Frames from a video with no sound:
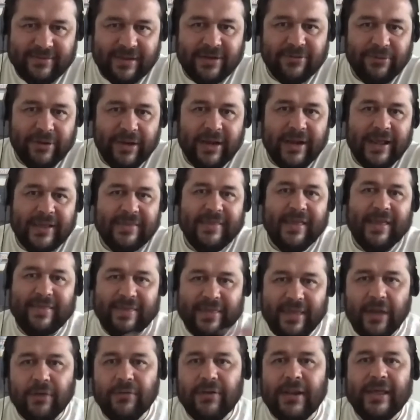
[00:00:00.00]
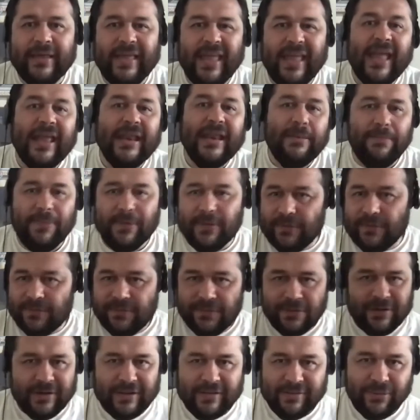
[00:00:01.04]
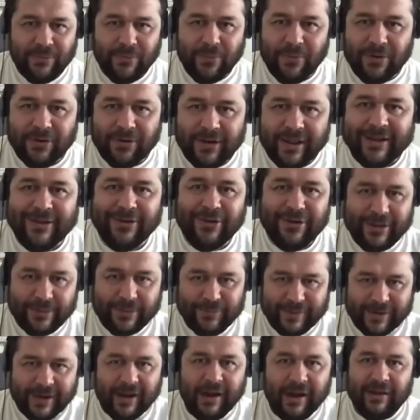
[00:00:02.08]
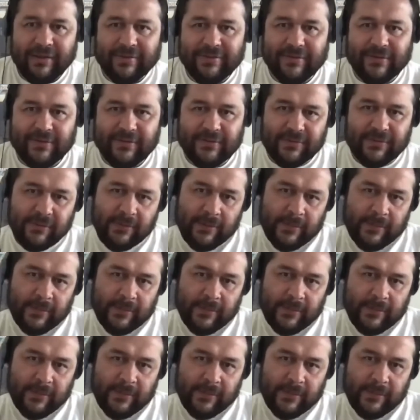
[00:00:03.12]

I really like the idea of like any person in the world can connect with the characters.